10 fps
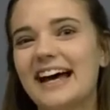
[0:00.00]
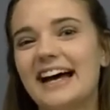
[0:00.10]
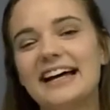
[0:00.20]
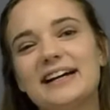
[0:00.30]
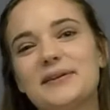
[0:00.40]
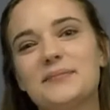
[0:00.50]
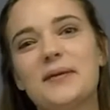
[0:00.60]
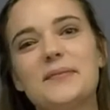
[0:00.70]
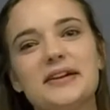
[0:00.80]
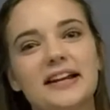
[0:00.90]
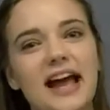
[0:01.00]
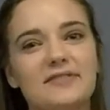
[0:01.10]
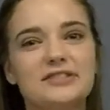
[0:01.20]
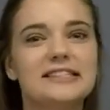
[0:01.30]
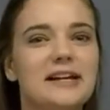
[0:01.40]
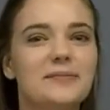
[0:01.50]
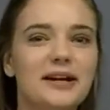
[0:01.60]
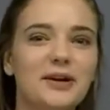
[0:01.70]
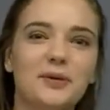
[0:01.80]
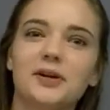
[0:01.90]
I'm gonna have to say my
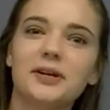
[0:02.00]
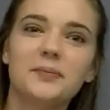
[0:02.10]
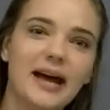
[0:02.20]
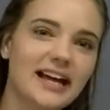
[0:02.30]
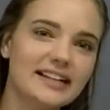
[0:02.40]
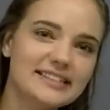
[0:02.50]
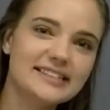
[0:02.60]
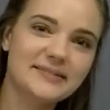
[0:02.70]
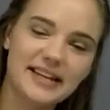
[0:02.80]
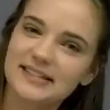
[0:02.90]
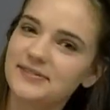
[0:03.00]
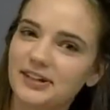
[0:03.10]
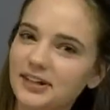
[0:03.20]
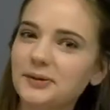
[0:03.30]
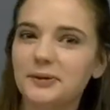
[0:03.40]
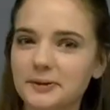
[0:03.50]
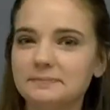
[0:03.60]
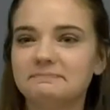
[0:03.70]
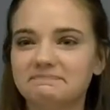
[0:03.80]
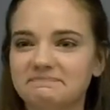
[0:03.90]
coworker Max. He's very cool.
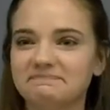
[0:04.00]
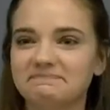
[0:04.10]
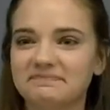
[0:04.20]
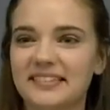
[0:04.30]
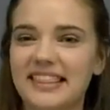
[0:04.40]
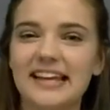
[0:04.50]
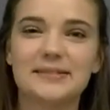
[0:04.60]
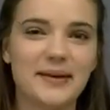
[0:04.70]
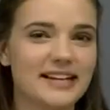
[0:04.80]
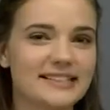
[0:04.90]
Thanks, Max.